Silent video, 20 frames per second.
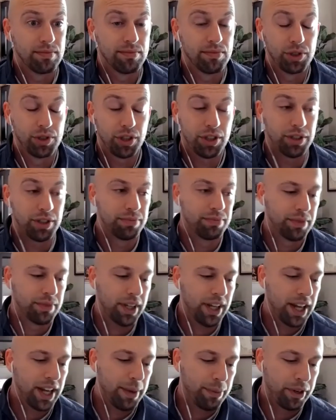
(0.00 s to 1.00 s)
Sure.
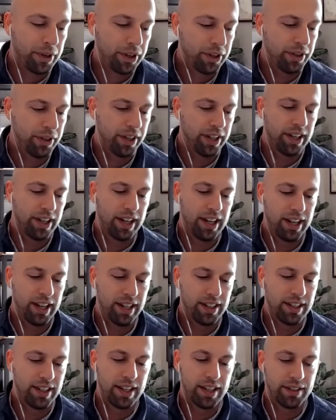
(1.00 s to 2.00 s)
Yeah, happy to do it.
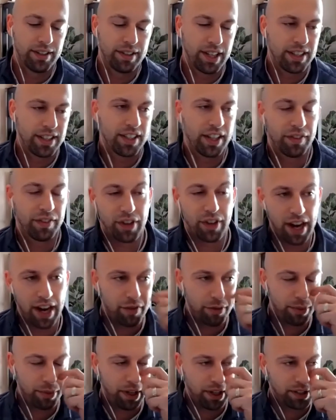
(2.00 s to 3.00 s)
And uh, thanks again for
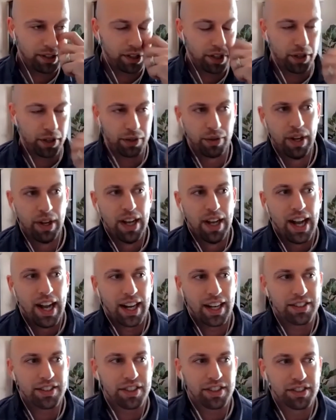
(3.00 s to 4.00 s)
having me. So
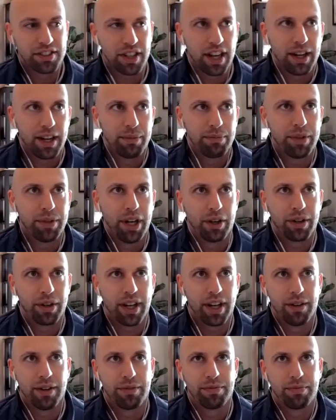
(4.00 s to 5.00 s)
I guess to, uh, you know,
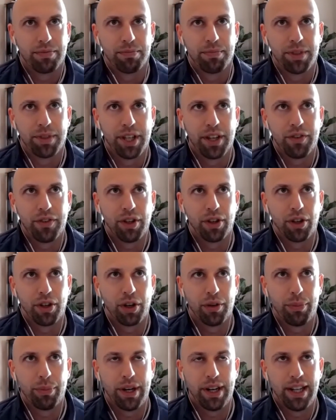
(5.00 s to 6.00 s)
kind of give you a
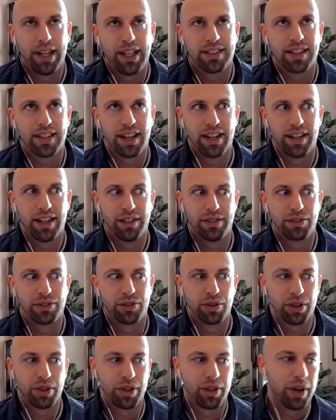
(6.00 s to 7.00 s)
little bit of insight on
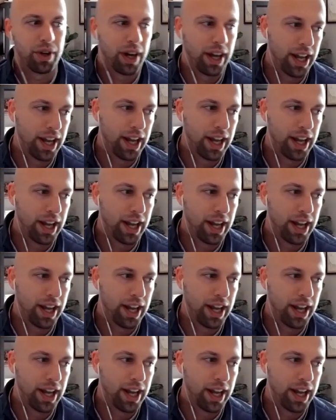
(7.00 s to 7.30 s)
sort of who I